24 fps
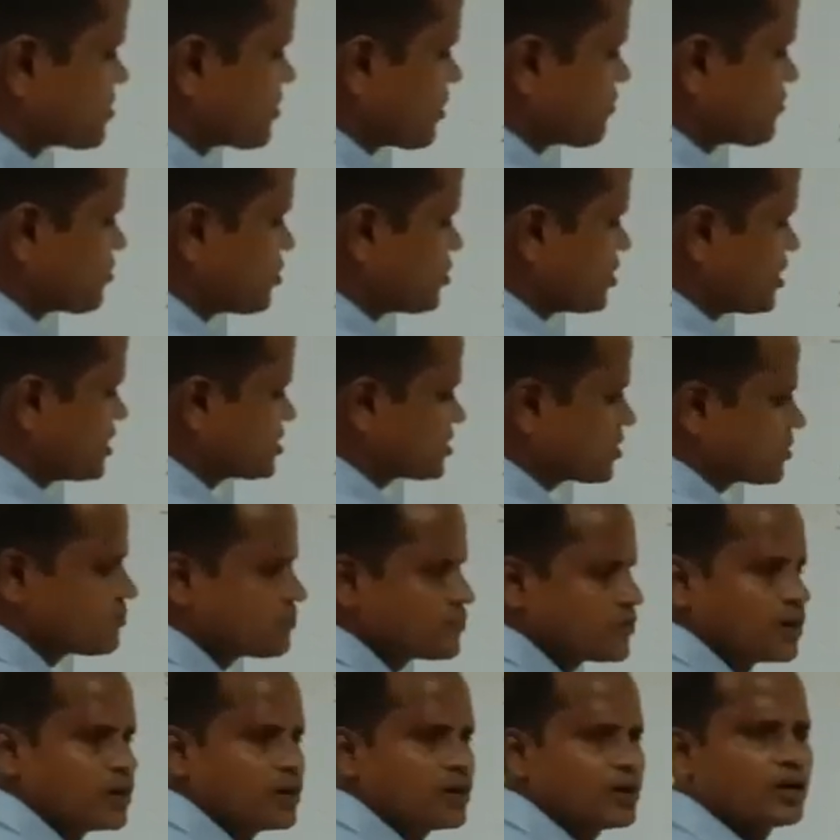of unit?
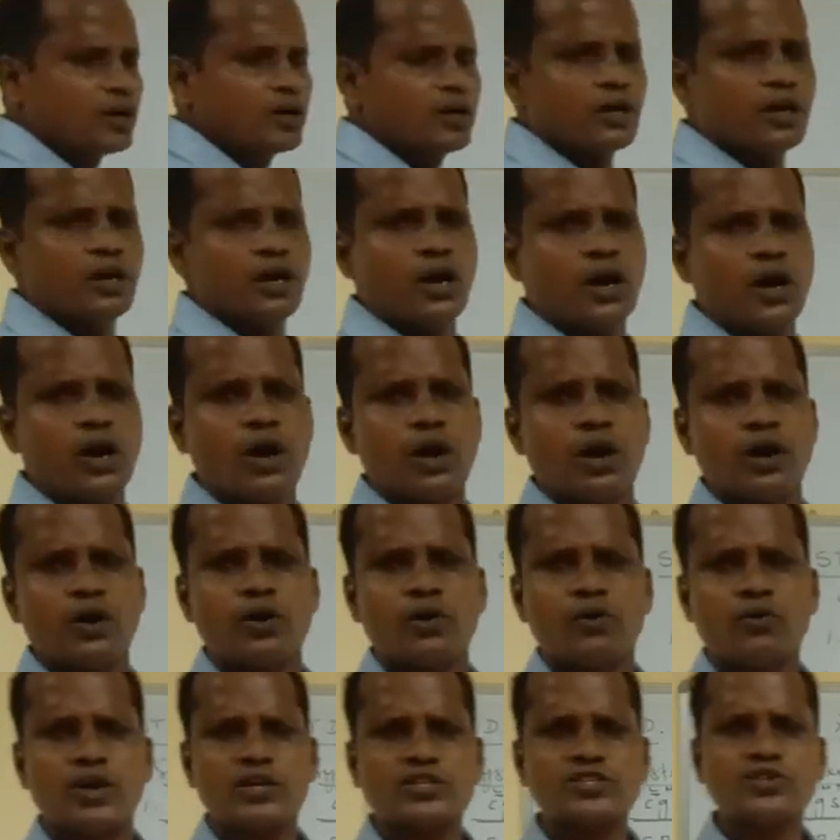
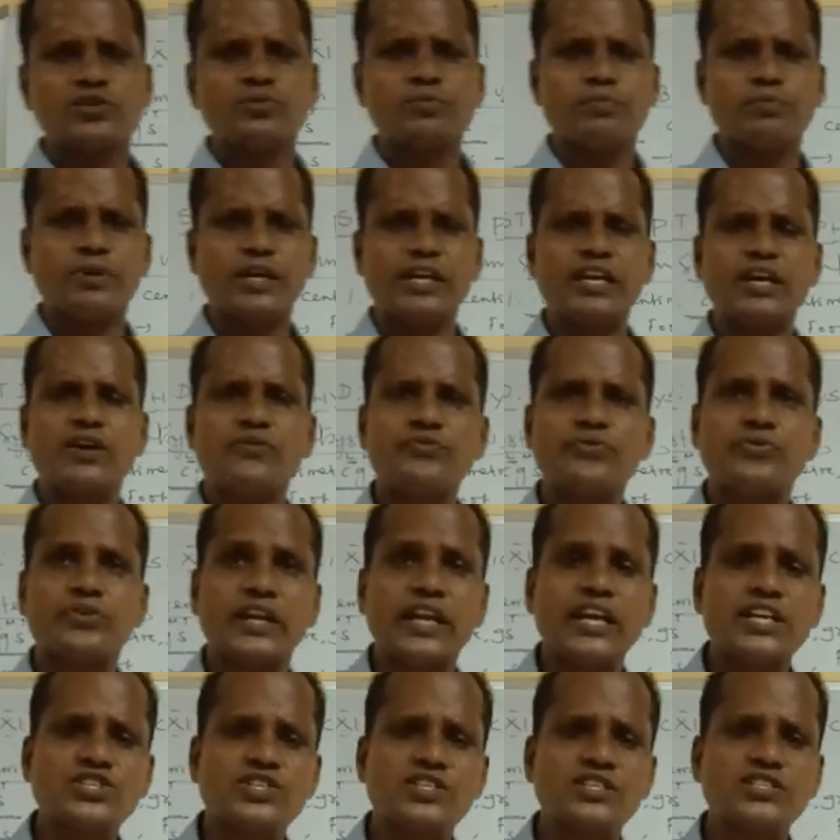What's the meaning of
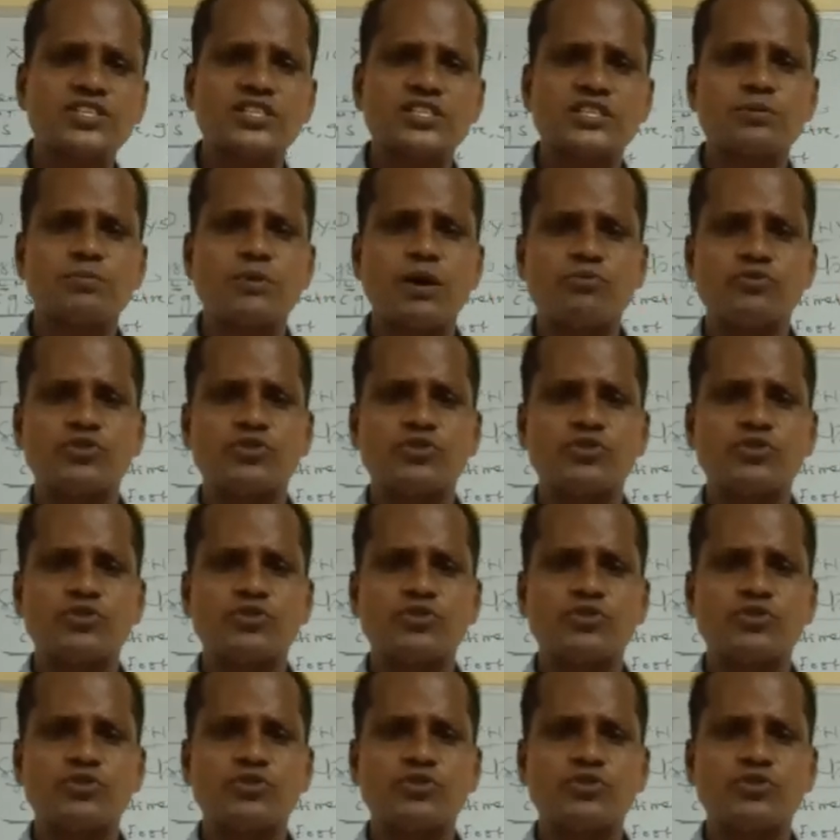rational system of